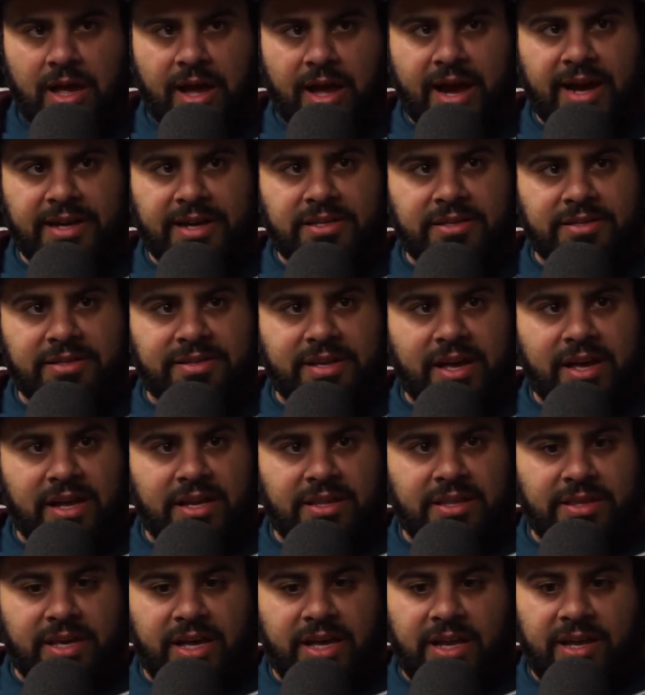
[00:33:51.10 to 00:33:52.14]
I
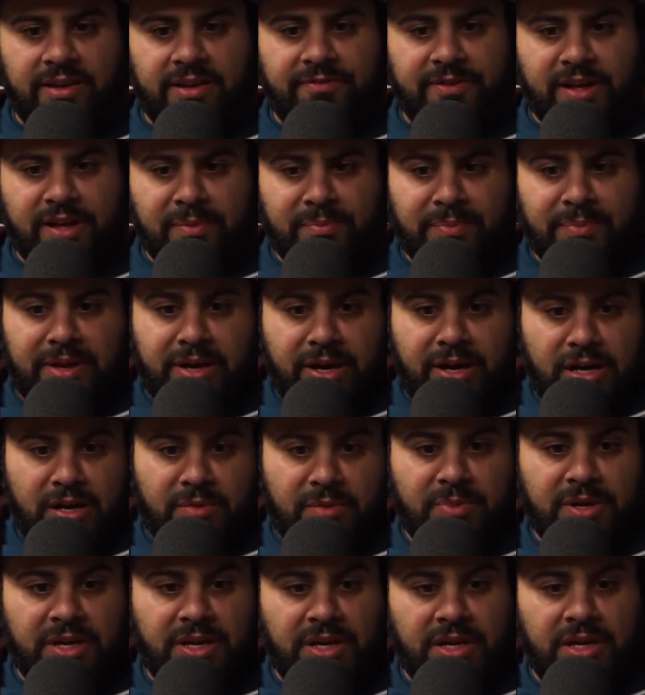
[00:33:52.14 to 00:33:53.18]
decided that if I'm going to
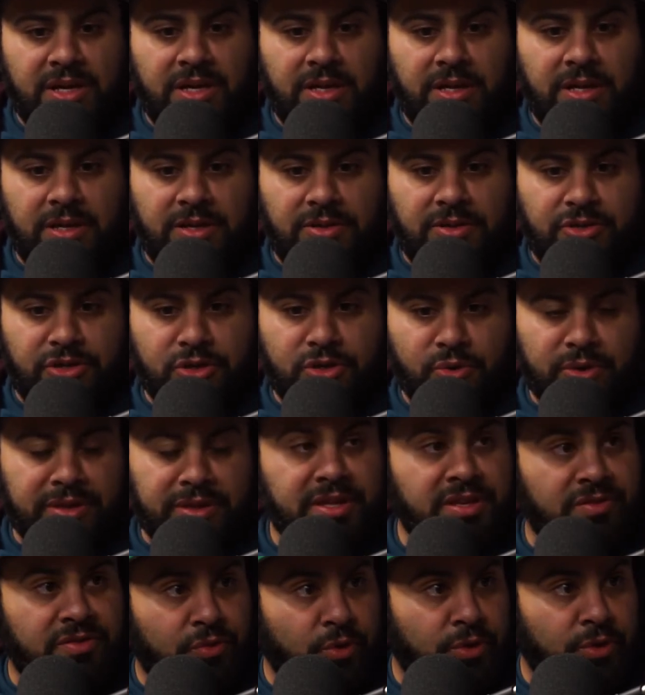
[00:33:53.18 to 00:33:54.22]
be doing
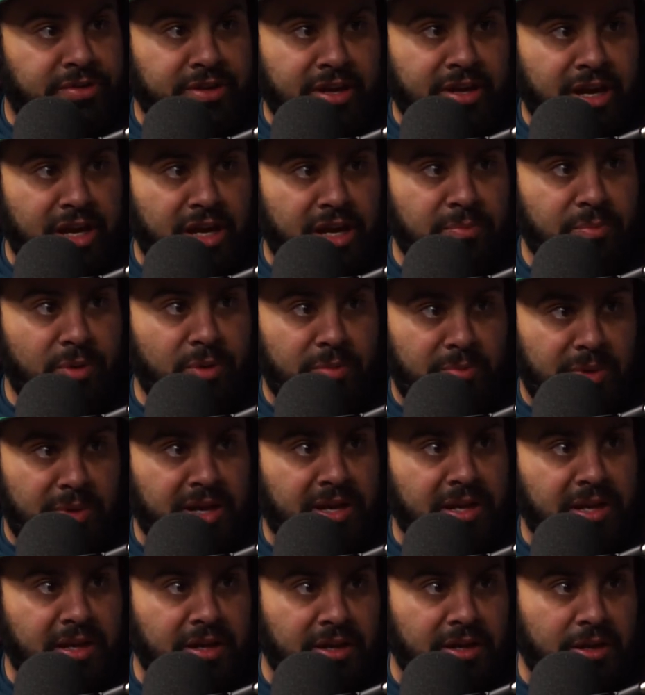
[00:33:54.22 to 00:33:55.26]
this full time and
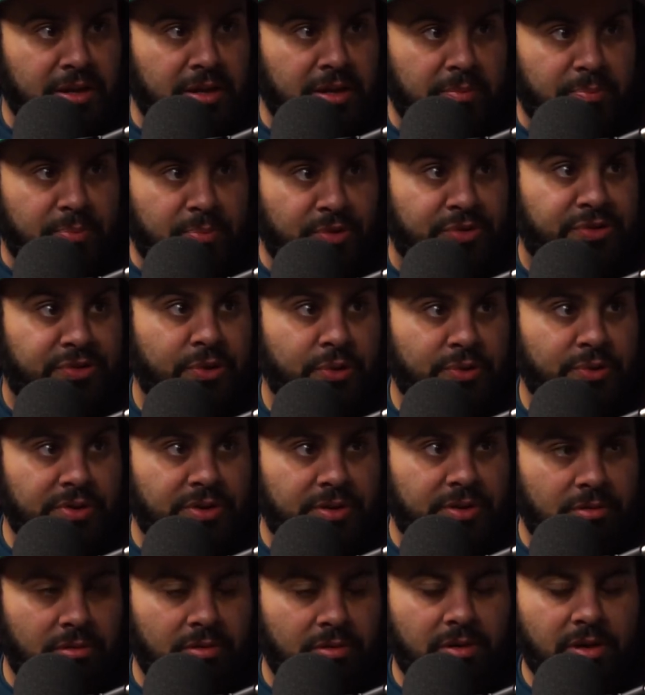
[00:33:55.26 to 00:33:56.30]
making a pursuit,
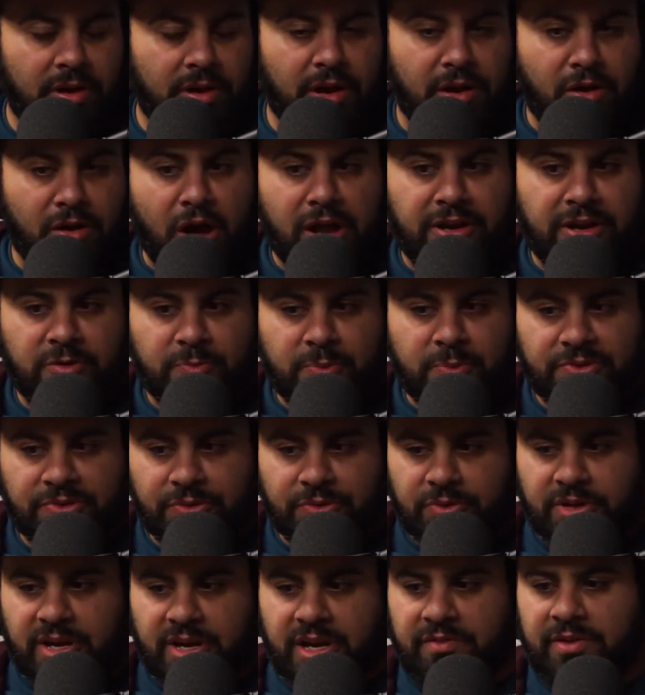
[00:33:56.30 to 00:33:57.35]
an honest
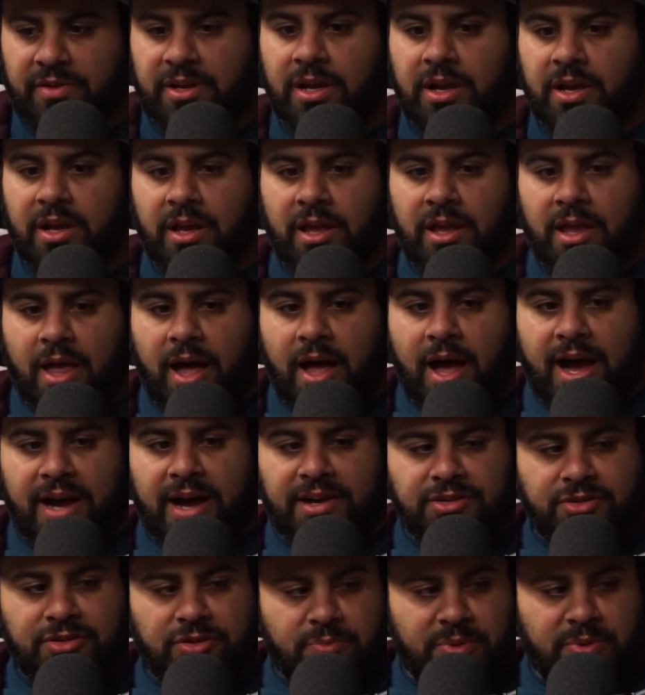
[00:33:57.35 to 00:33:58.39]
pursuit out of it, I
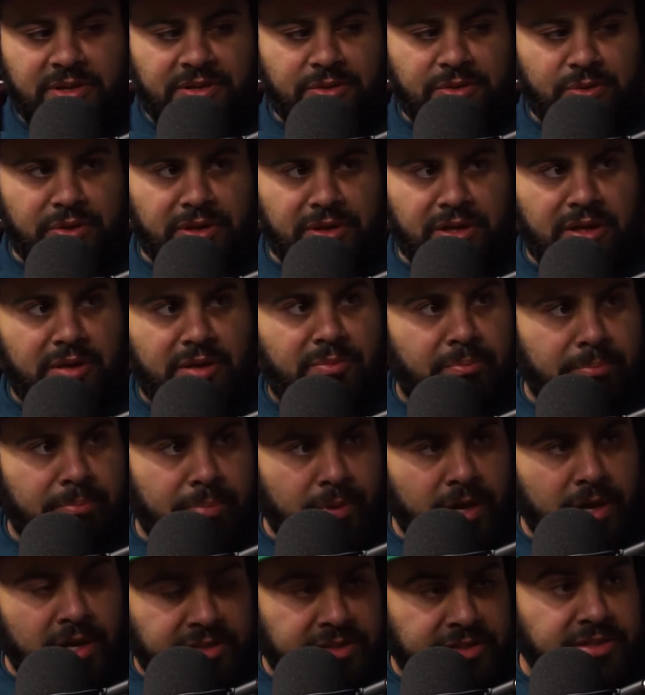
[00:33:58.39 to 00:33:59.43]
should be doing it in
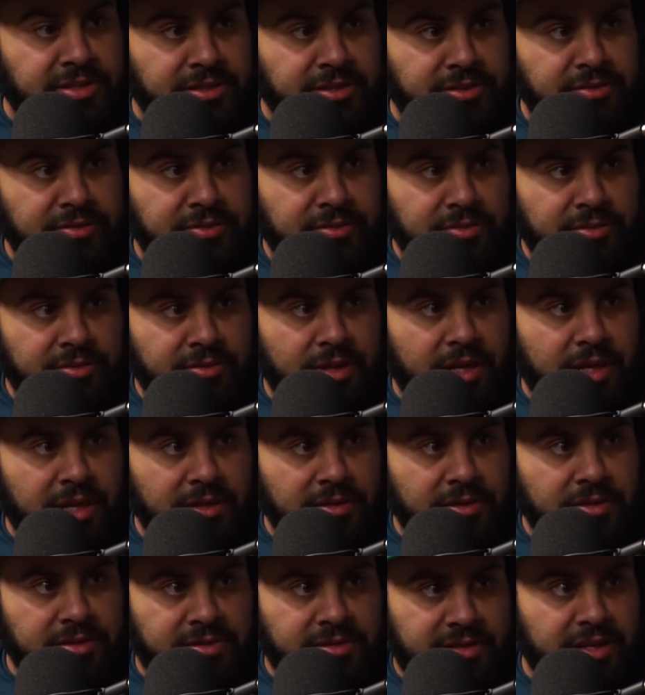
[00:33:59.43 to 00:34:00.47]
Boston,
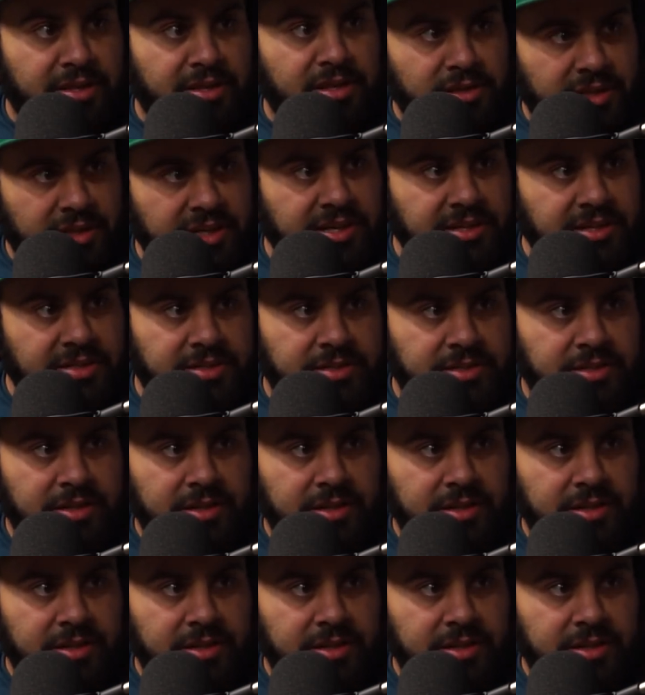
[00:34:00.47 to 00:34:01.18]
like, to say the least.